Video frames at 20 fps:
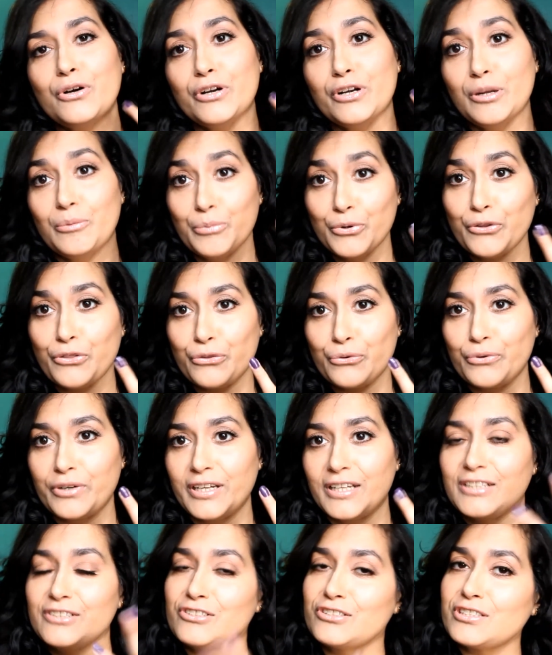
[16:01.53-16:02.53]
or number
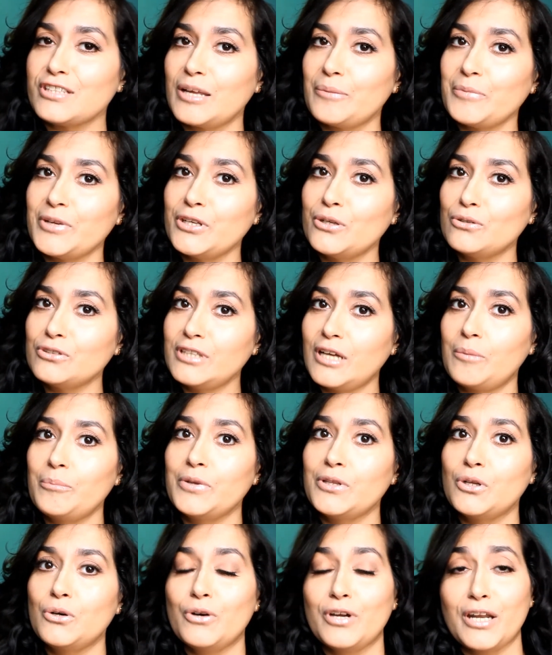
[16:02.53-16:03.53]
three just let me know down
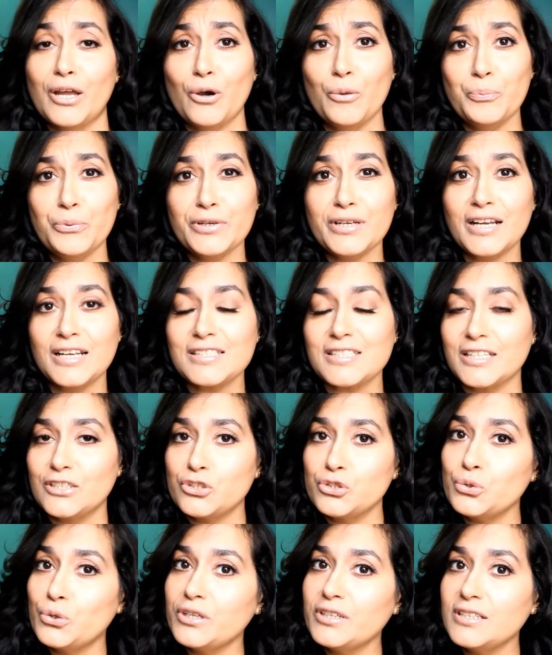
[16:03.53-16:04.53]
below and i hope you guys
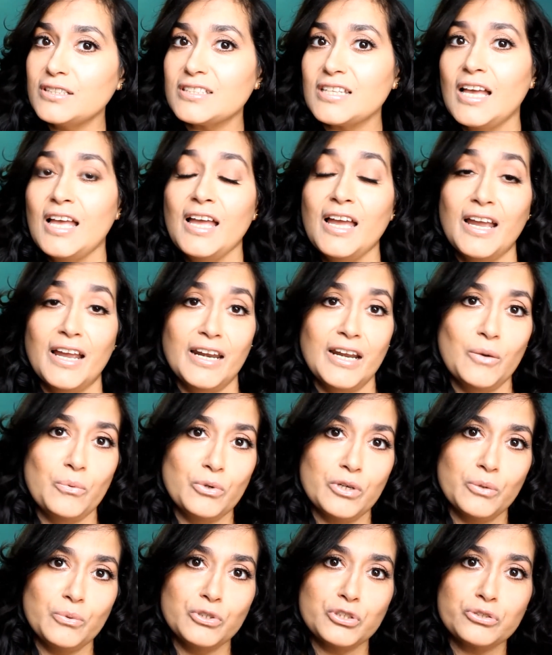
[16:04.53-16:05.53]
enjoy this and i
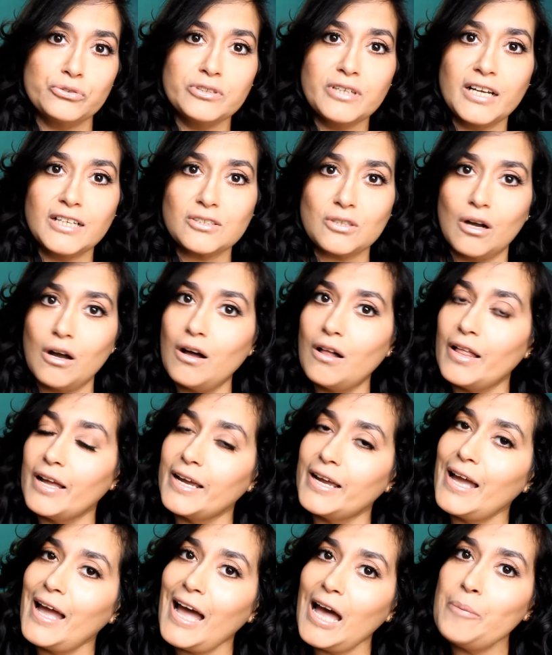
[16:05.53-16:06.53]
want to wish you guys all
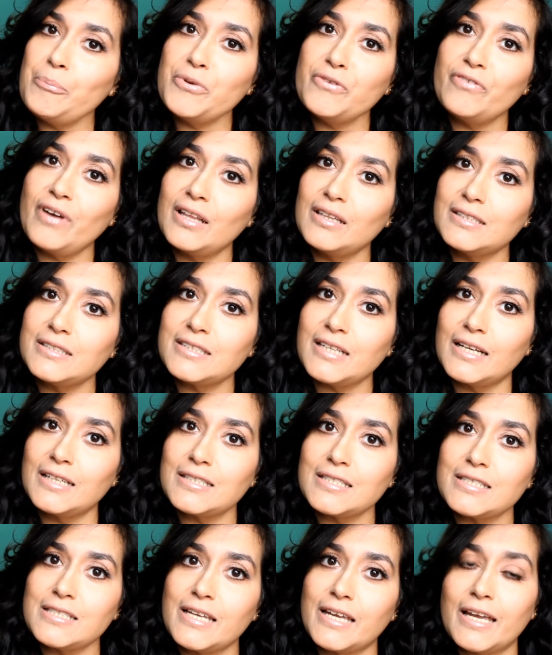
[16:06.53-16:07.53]
a happy
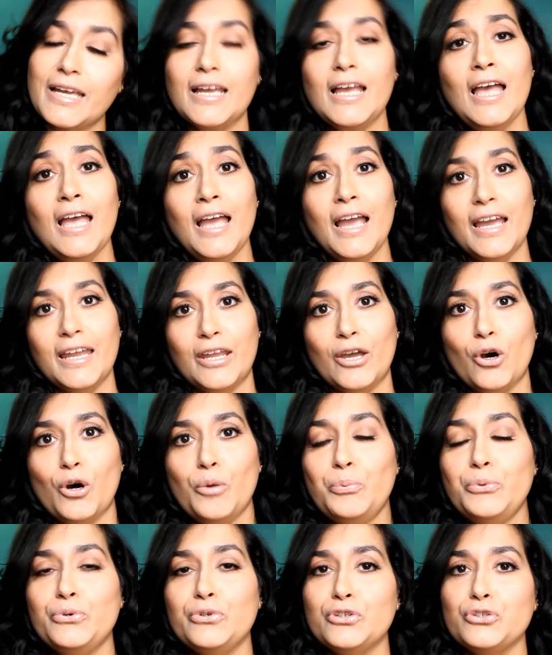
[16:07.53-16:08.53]
valentine's day and i
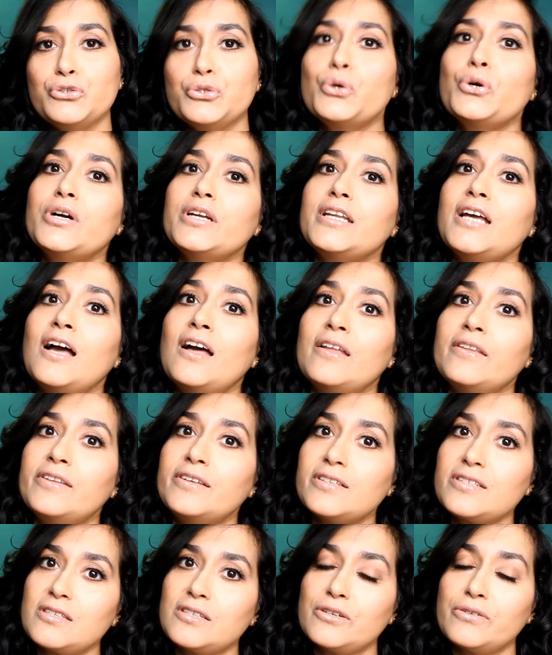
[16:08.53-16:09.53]
hope you enjoyed
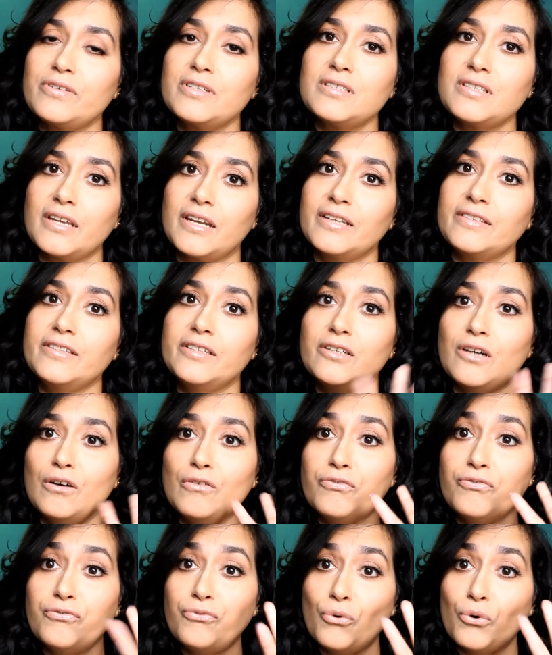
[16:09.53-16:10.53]
this series that i did
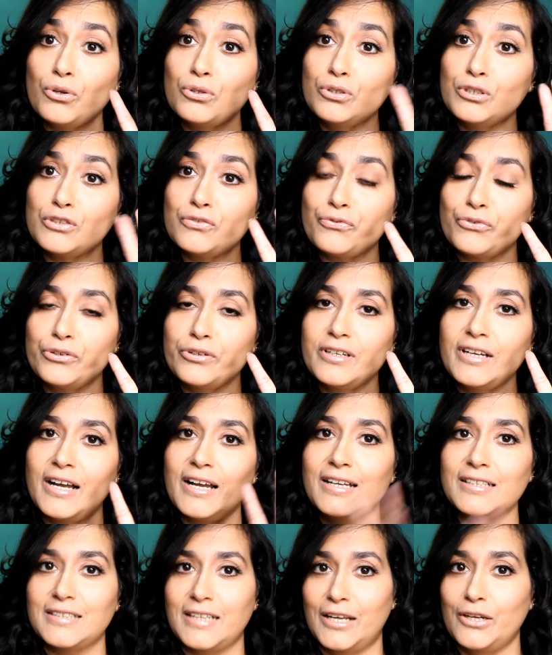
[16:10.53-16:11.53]
of four looks for you
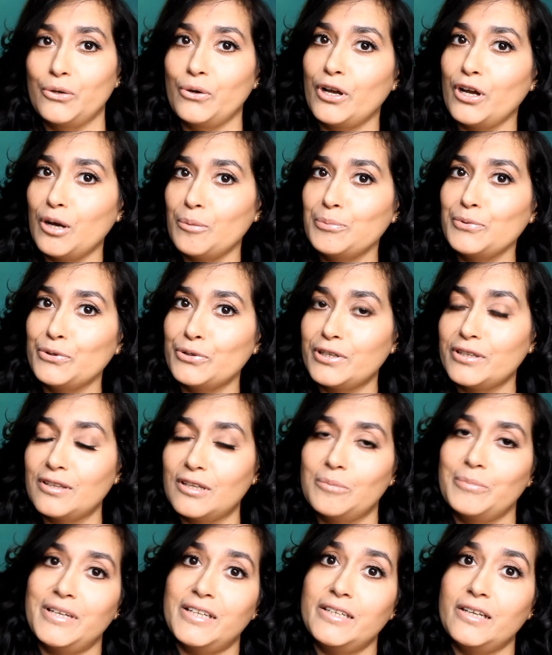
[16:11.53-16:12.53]
guys i know i uploaded
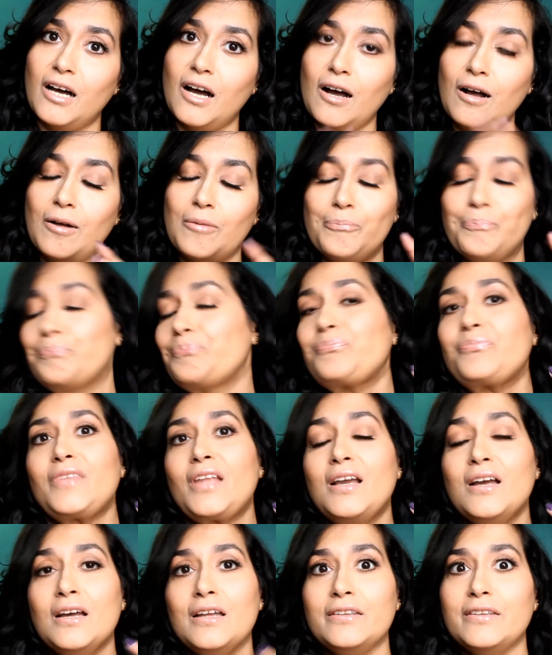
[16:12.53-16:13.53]
them in um
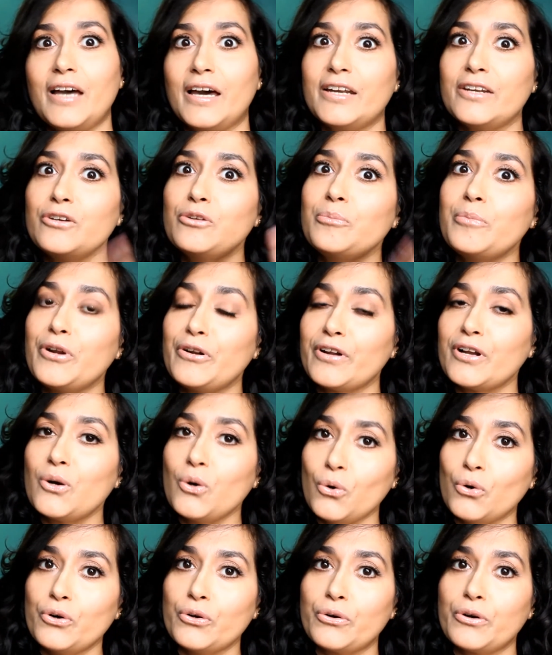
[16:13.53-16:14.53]
not in
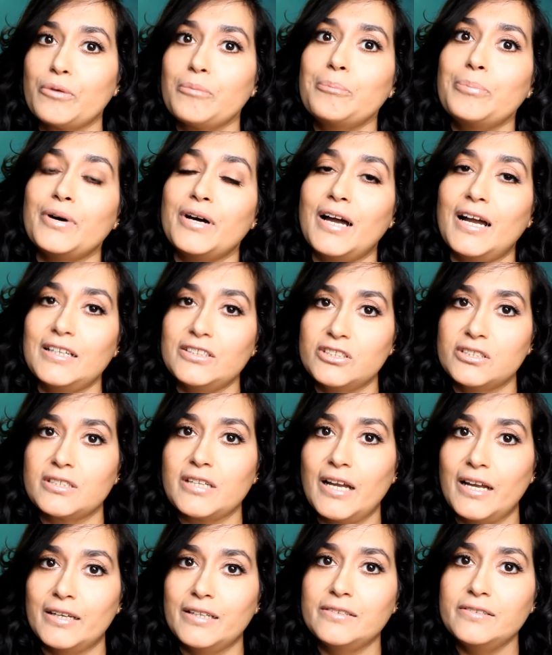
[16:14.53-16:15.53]
numeric order but i just
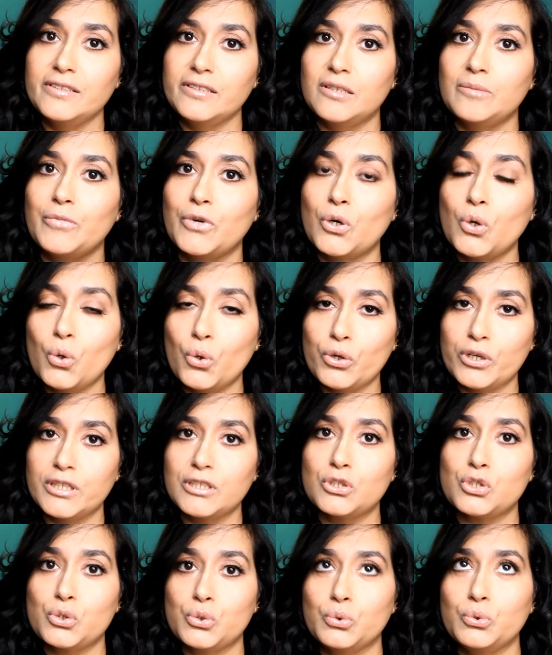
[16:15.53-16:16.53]
kind of did them
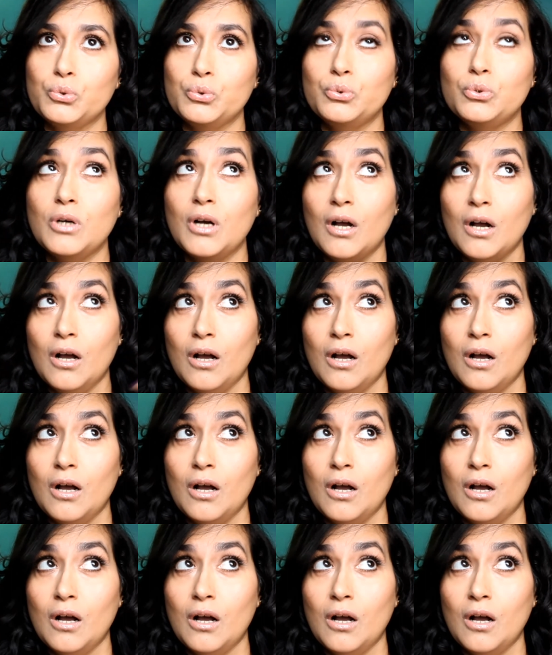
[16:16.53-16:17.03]
according to